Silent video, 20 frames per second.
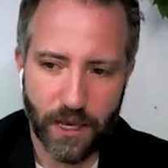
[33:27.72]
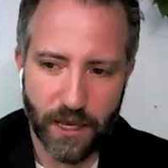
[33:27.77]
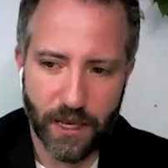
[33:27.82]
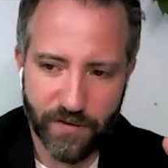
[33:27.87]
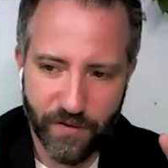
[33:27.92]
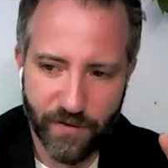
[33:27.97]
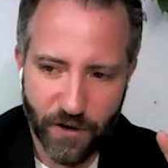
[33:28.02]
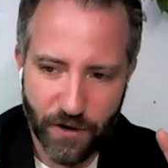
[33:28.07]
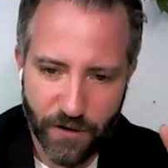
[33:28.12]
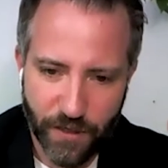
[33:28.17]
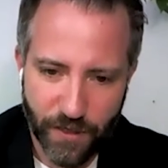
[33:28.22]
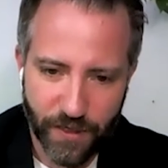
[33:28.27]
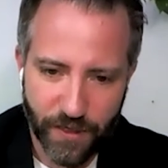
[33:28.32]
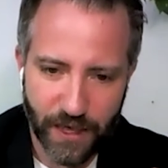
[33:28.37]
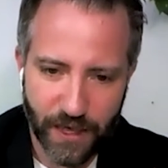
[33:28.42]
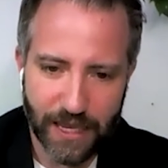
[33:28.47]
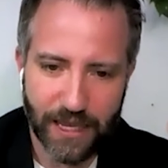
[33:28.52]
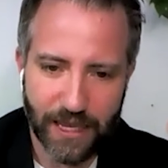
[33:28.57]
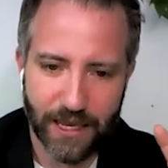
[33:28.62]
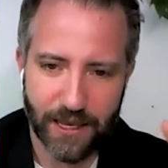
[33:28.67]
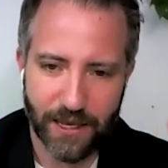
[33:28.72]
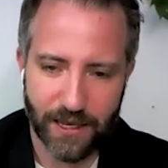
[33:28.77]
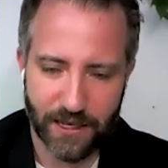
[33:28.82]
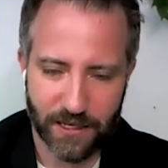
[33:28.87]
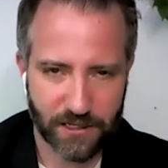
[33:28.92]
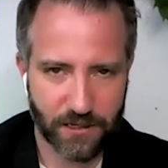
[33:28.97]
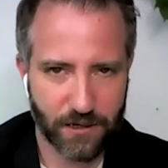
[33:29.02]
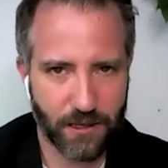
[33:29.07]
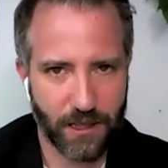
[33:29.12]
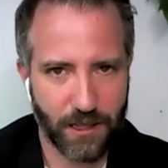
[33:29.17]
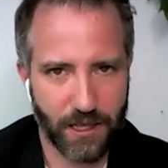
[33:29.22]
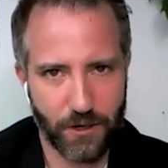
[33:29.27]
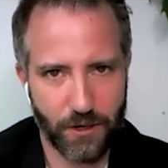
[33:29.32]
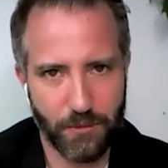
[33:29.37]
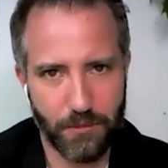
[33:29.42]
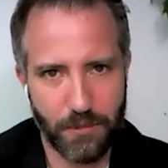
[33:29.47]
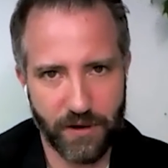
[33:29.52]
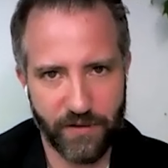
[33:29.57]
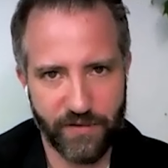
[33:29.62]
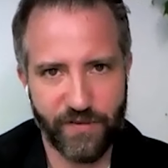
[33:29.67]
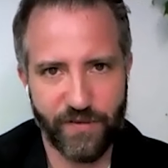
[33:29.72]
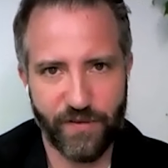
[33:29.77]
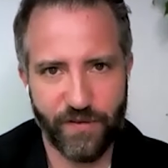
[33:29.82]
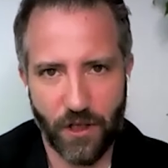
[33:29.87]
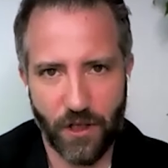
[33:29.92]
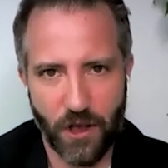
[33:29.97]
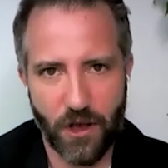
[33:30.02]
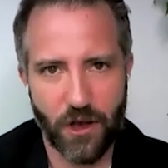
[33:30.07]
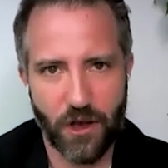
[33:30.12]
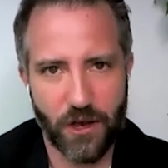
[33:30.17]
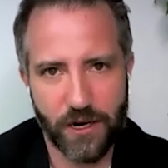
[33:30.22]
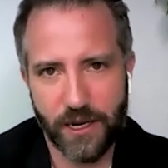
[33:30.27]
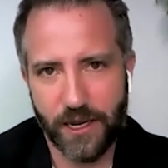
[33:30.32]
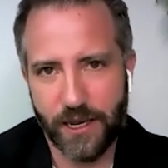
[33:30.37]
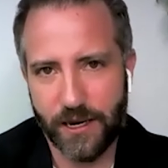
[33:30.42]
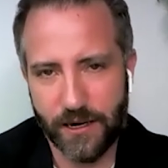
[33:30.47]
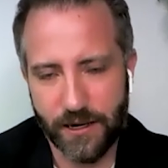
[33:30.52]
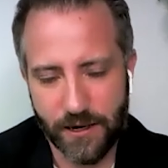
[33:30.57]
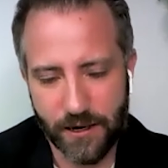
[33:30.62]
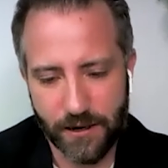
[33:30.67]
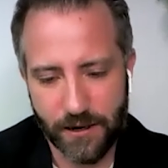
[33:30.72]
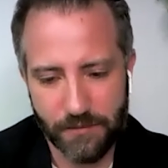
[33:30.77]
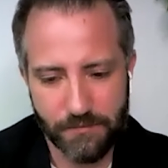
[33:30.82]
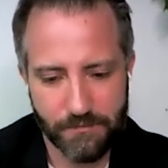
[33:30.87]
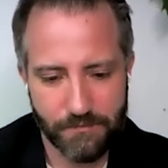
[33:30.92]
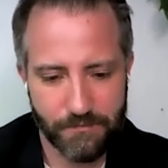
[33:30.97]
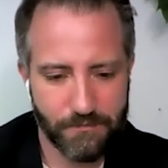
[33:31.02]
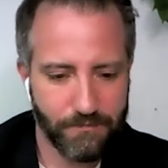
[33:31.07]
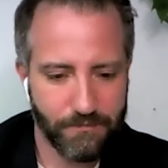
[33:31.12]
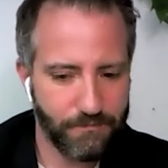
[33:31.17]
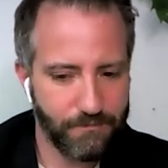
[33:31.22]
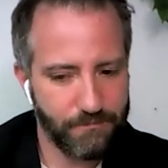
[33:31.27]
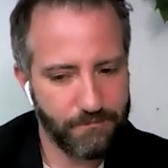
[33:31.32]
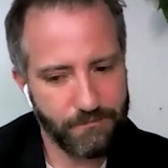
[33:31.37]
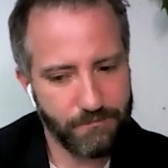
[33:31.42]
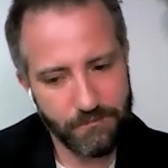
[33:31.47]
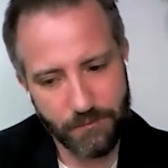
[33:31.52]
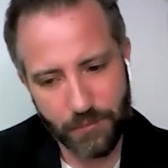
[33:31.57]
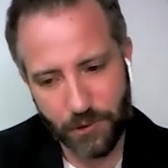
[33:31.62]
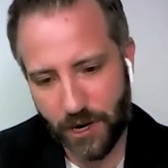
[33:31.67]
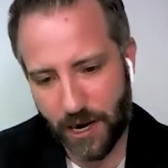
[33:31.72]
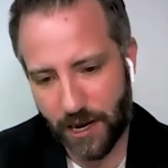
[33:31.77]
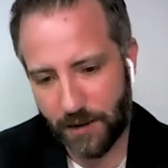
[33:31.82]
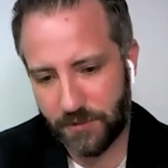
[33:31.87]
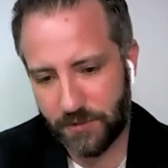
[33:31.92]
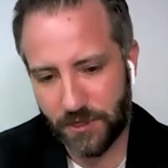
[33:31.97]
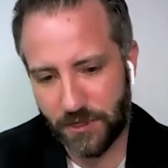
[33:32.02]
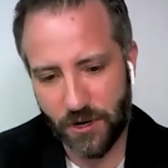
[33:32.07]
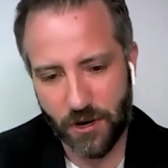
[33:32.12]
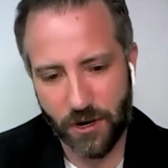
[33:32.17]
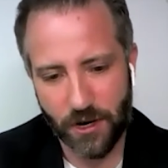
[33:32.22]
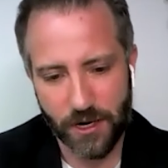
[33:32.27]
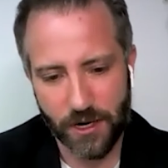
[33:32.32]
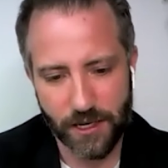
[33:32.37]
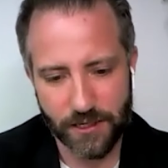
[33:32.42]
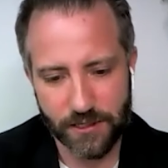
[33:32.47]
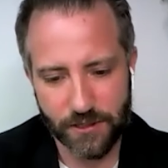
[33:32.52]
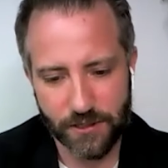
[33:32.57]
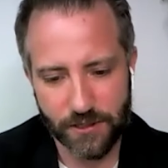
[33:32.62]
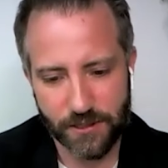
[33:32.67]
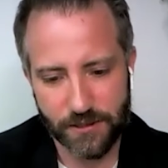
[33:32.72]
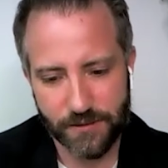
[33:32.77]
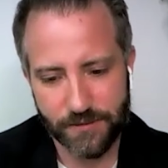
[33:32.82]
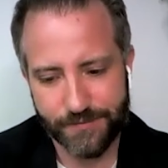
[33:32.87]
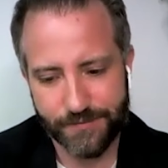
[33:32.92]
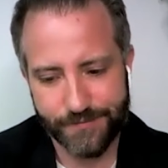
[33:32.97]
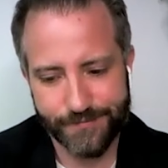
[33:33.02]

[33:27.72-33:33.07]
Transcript: If our thinking is a little bit flawed and perhaps not as,